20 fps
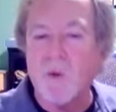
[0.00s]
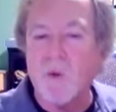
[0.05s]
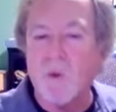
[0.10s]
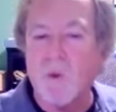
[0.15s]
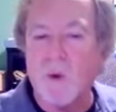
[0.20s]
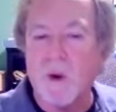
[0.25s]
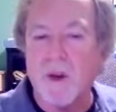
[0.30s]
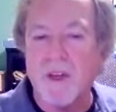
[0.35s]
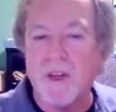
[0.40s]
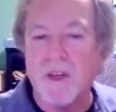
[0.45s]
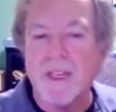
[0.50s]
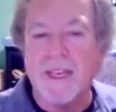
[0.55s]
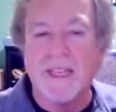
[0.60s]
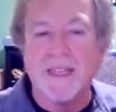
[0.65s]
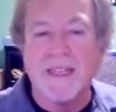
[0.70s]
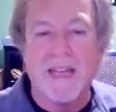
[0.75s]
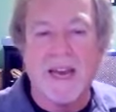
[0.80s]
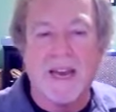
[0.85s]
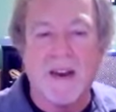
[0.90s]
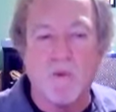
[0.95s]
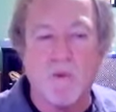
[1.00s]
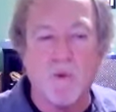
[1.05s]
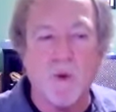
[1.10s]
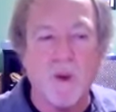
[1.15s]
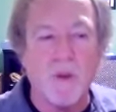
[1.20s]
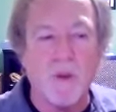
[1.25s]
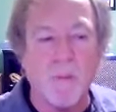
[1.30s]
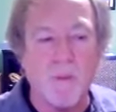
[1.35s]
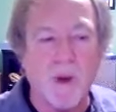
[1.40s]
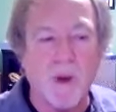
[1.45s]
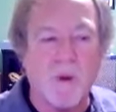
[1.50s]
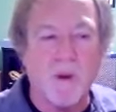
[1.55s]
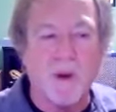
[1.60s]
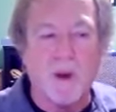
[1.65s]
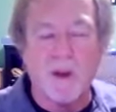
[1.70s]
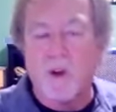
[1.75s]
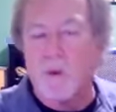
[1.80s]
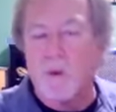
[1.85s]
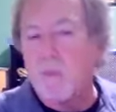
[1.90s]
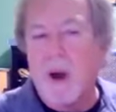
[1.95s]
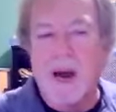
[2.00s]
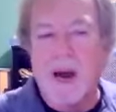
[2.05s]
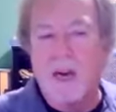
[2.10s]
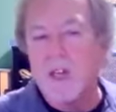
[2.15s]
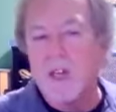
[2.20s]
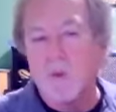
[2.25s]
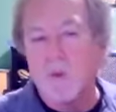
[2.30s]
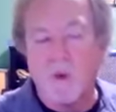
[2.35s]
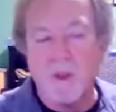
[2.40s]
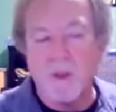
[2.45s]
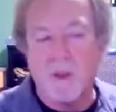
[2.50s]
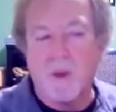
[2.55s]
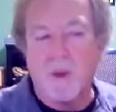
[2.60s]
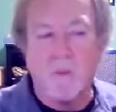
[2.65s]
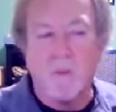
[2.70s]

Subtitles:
where you get that rhythm going, your body rhythm.